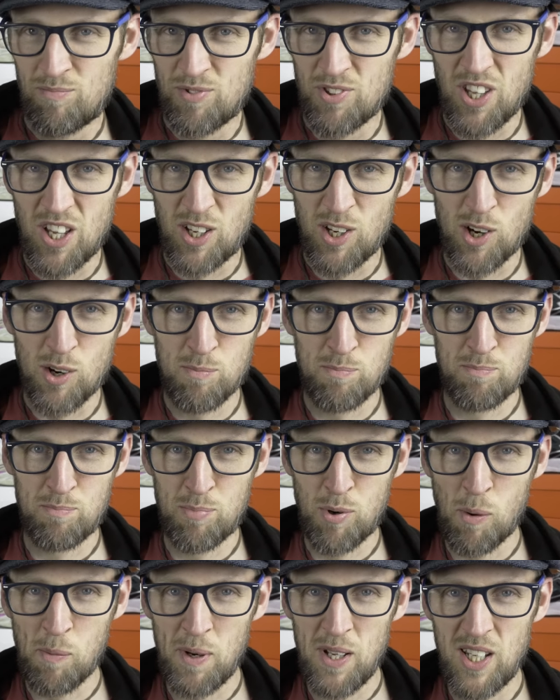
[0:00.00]
think I'll
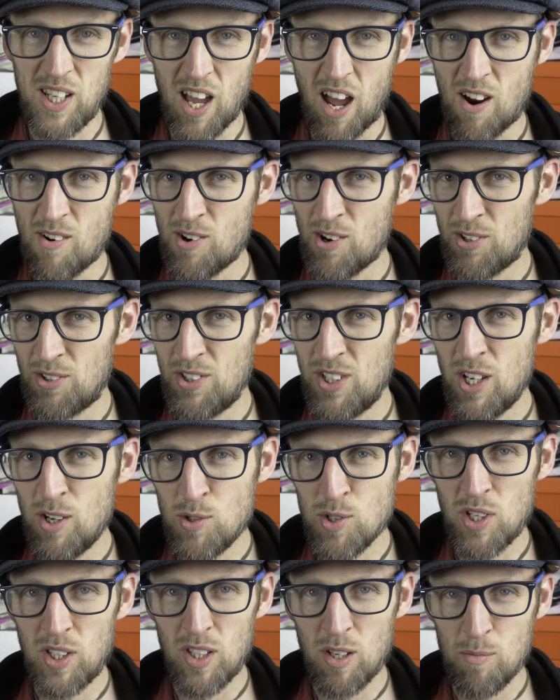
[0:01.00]
probably carry on
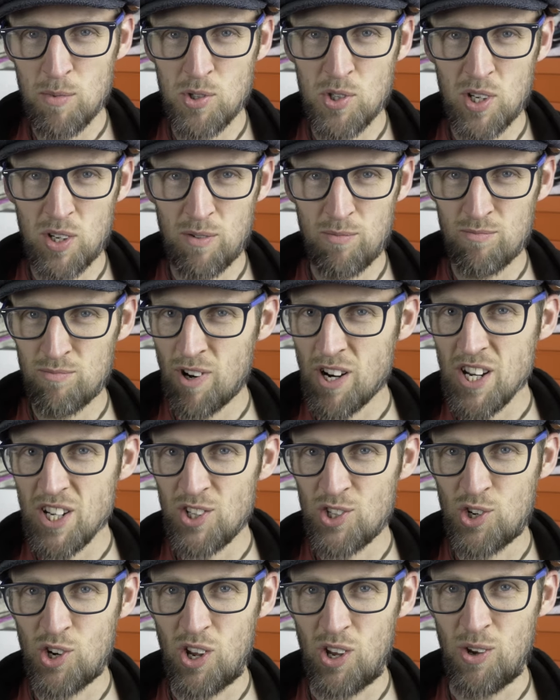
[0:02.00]
using them as a
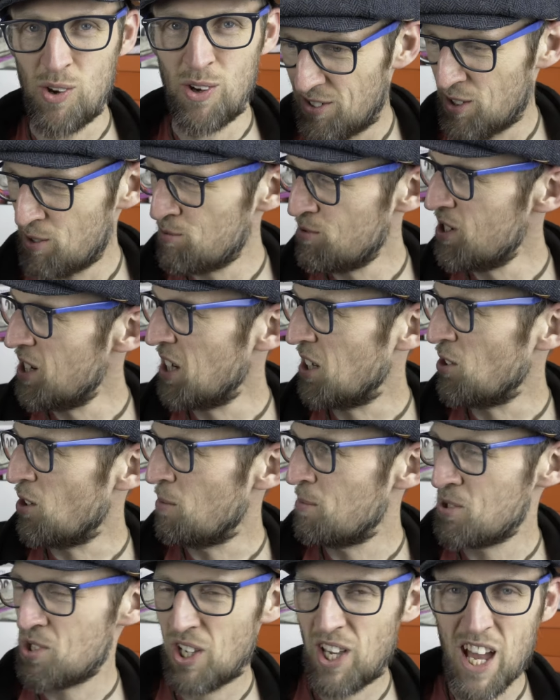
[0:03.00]
running shoe. I've really got
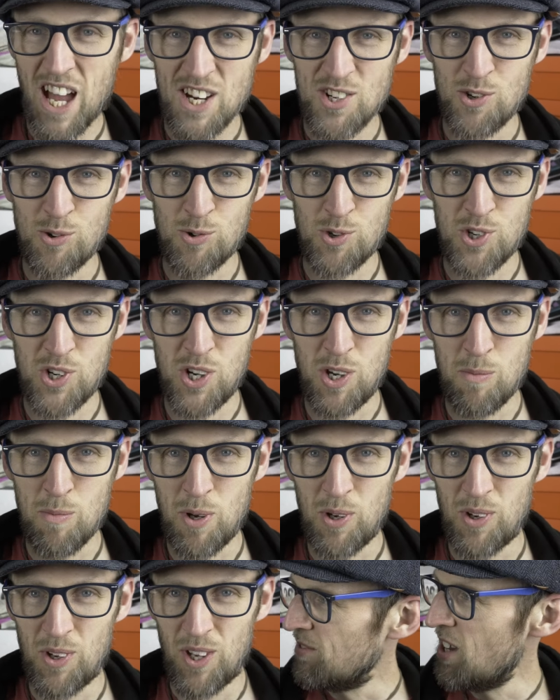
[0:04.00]
them as a casual shoe,
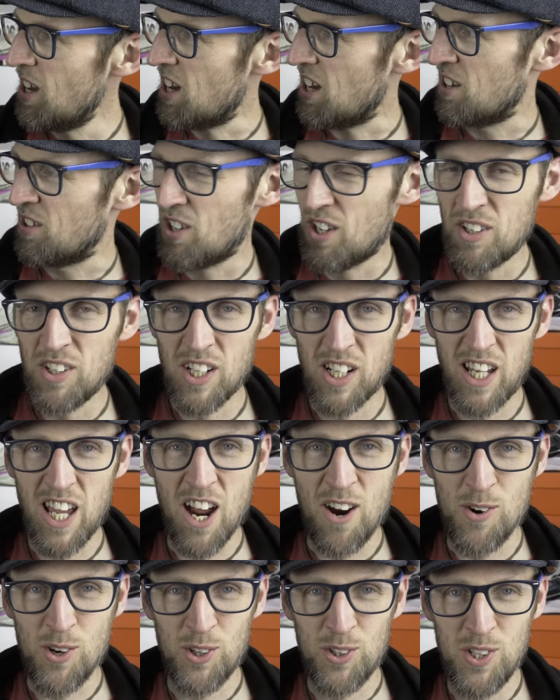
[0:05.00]
but yeah, I'm going to
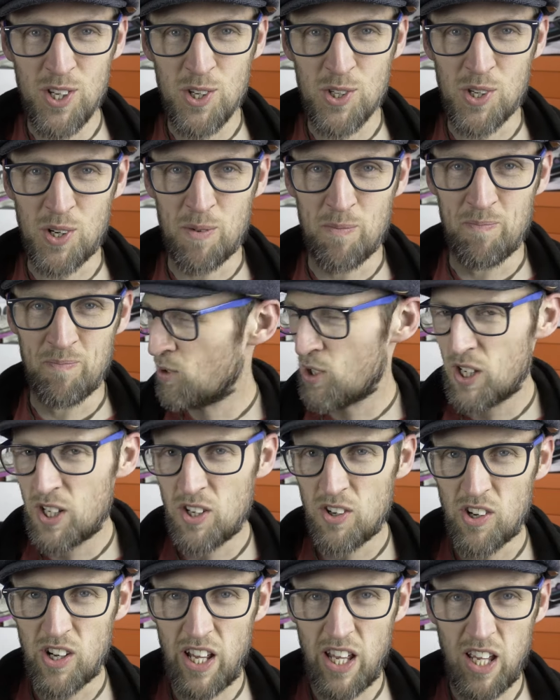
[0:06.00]
carry on using them. Why
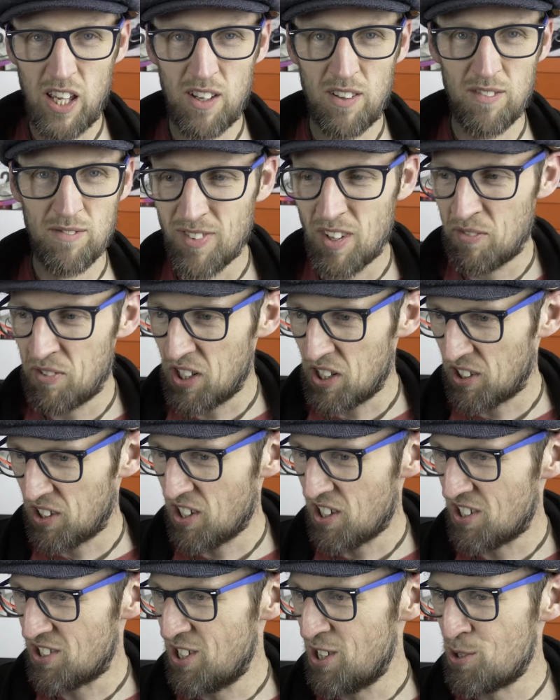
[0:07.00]
not, eh? I mean, I
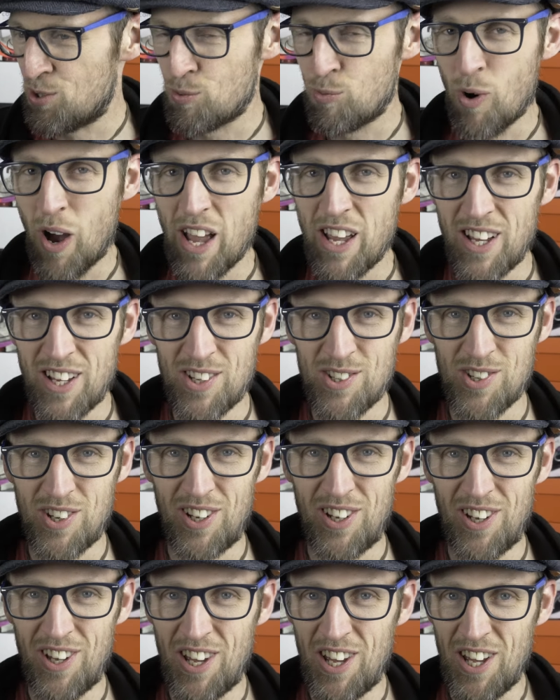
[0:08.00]
can't use weight as
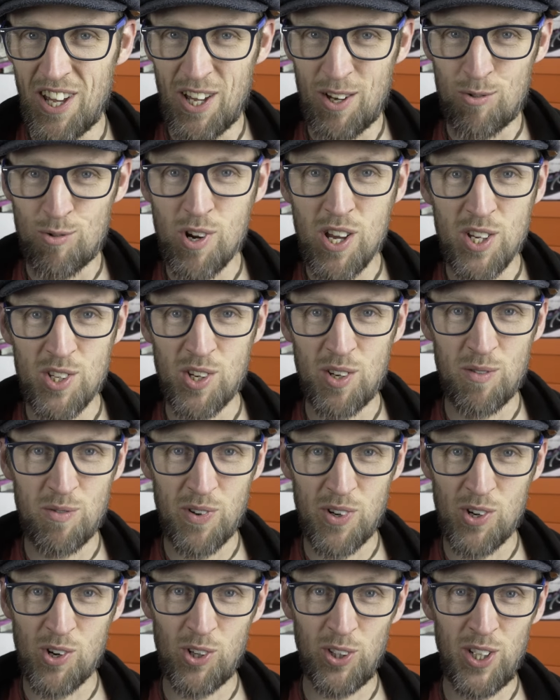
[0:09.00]
a reason
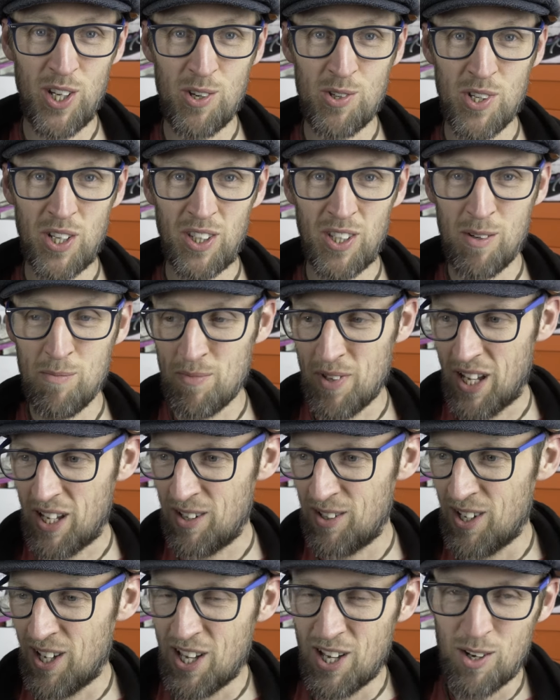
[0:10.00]
for not using them.
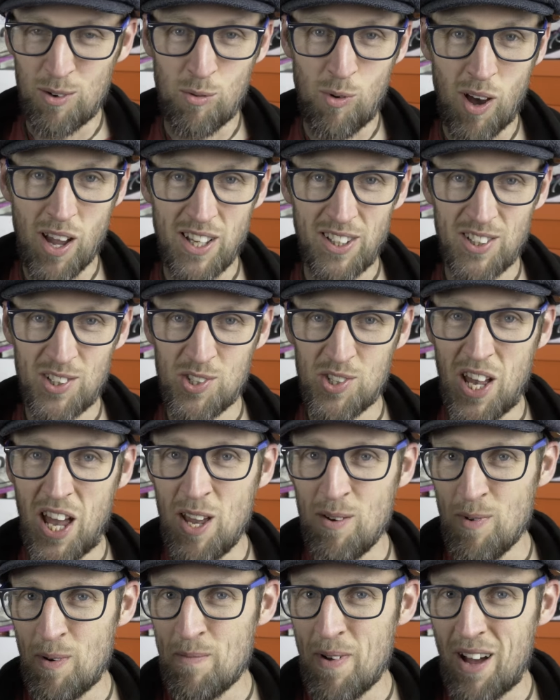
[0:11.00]
They weigh the
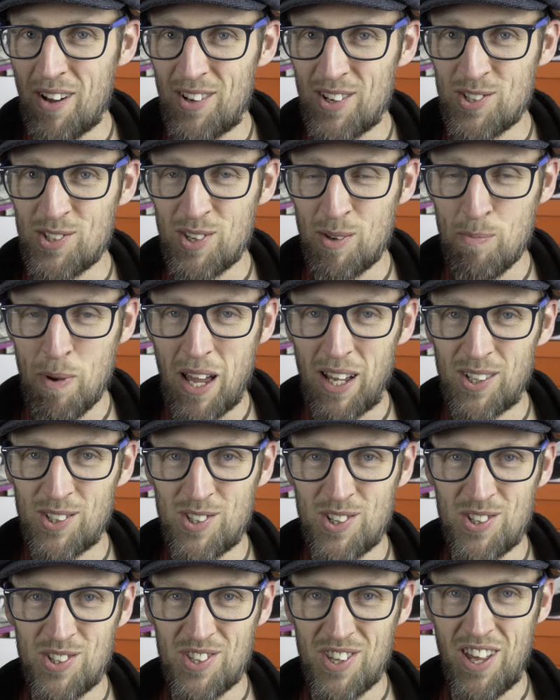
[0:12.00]
same amount as the Pegasus